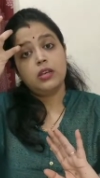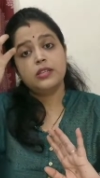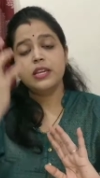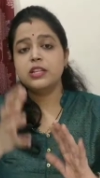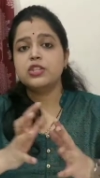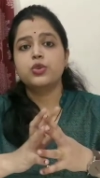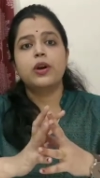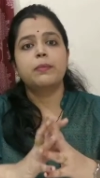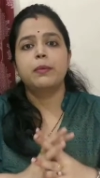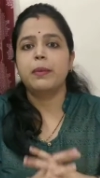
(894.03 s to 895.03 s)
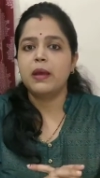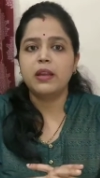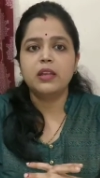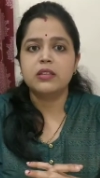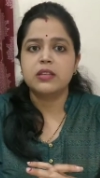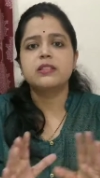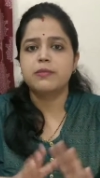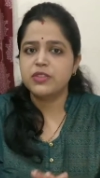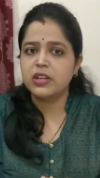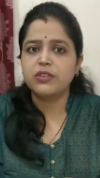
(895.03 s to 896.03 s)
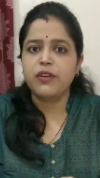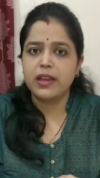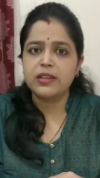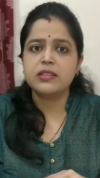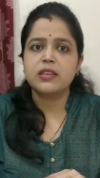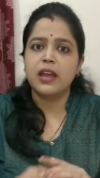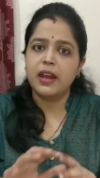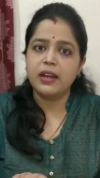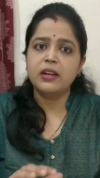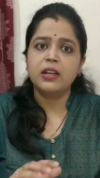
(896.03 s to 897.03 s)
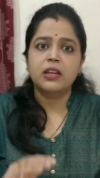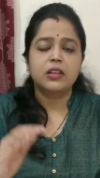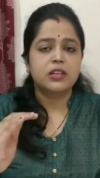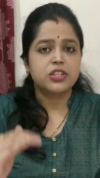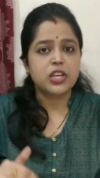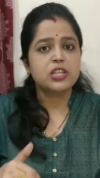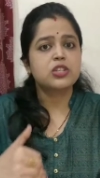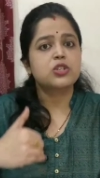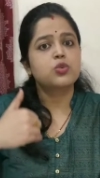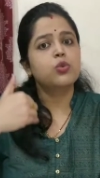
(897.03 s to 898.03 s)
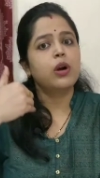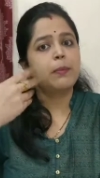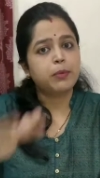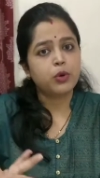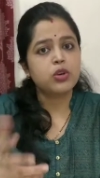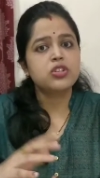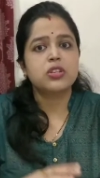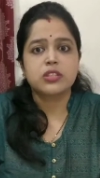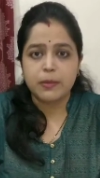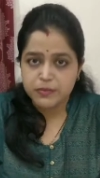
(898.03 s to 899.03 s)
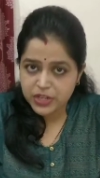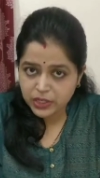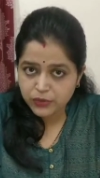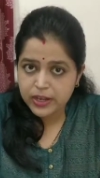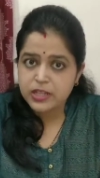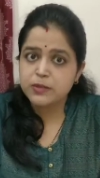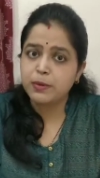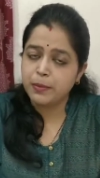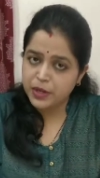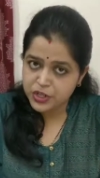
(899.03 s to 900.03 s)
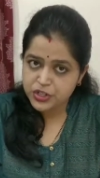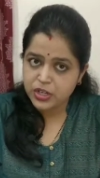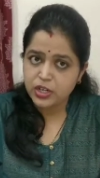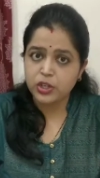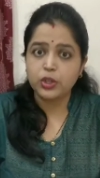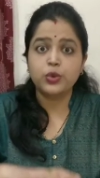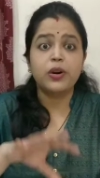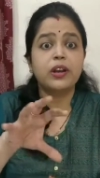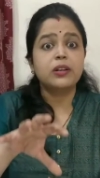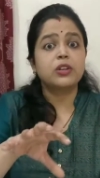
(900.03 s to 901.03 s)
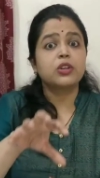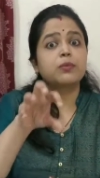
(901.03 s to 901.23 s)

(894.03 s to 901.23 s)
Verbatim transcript: Since you are preparing subject wise and just to approach subject wise preparation, you are